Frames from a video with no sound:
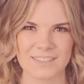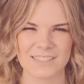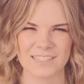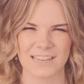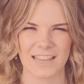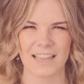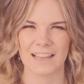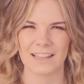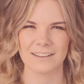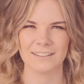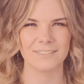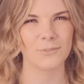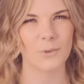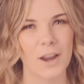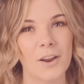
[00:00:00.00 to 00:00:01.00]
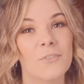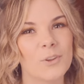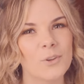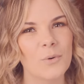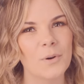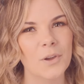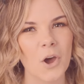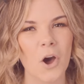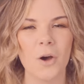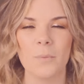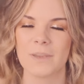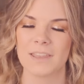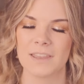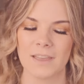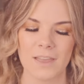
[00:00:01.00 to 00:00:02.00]
stan, whatever you want to call
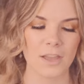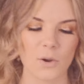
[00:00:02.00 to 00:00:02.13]
me,